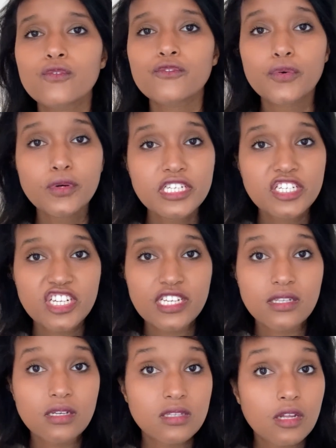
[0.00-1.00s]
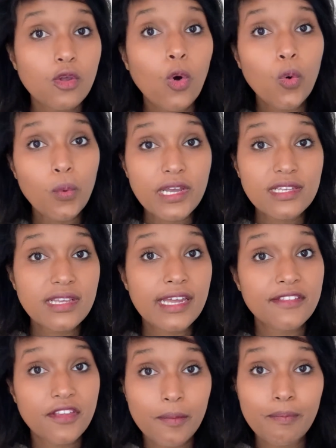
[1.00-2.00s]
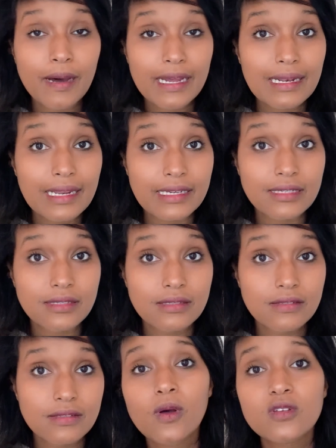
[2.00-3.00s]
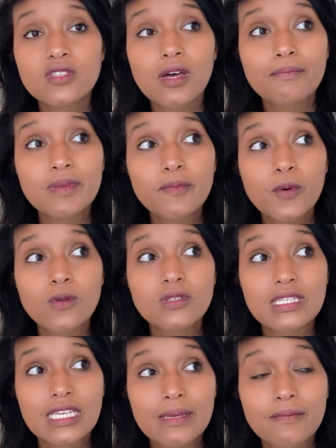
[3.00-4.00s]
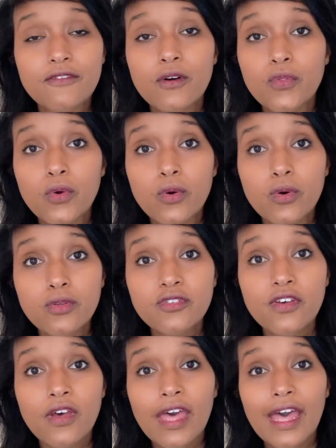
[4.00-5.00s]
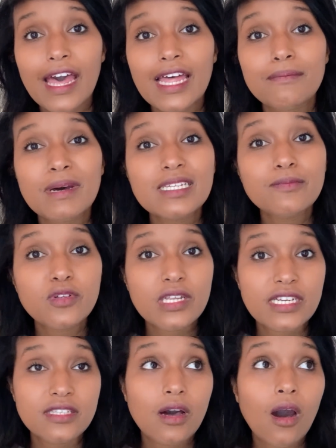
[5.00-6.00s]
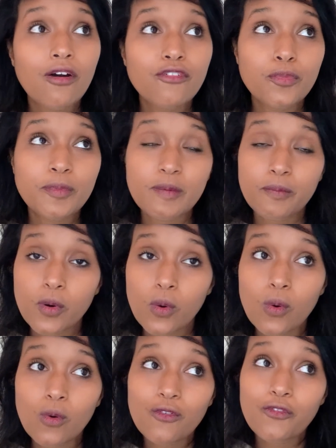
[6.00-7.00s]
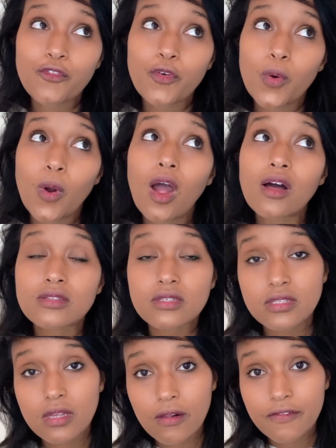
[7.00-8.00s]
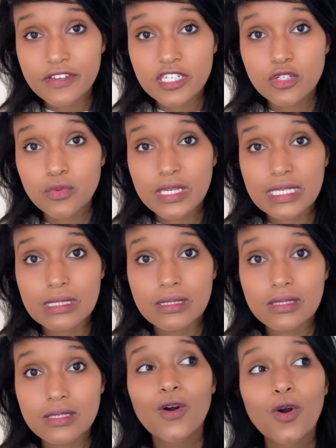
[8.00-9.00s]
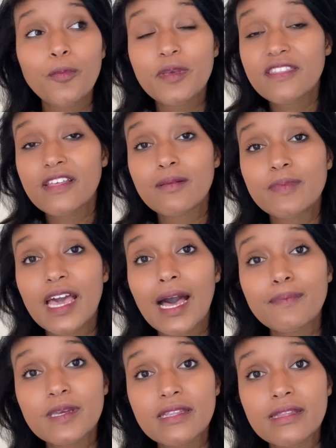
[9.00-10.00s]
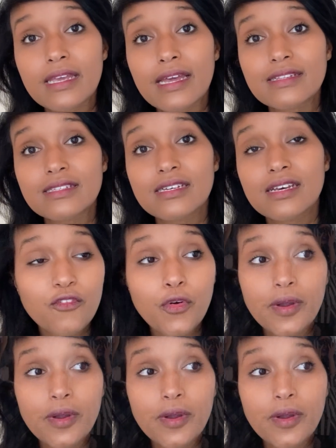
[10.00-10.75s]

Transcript: 4D chess does not always end up badly. Some people scheme for the good and manipulate other people for unselfish reasons, hoping they'll be happy in the end. For